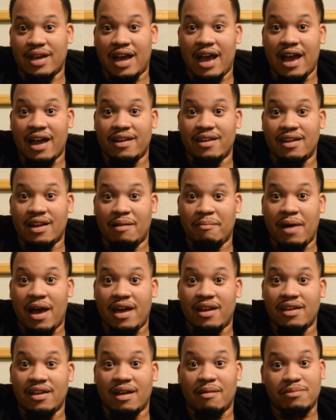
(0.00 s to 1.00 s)
All right, then I'm
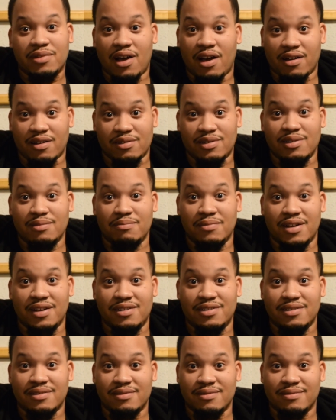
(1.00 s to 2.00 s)
out of here. I'm talking too
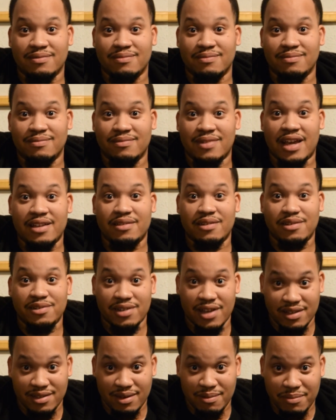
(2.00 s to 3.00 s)
much. A to the
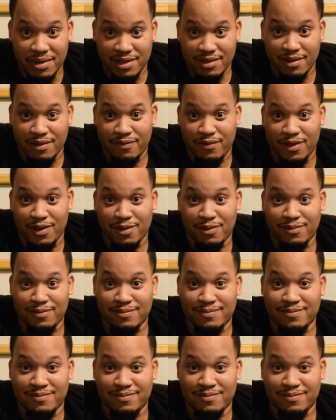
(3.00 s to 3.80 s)
J to the B to the 4.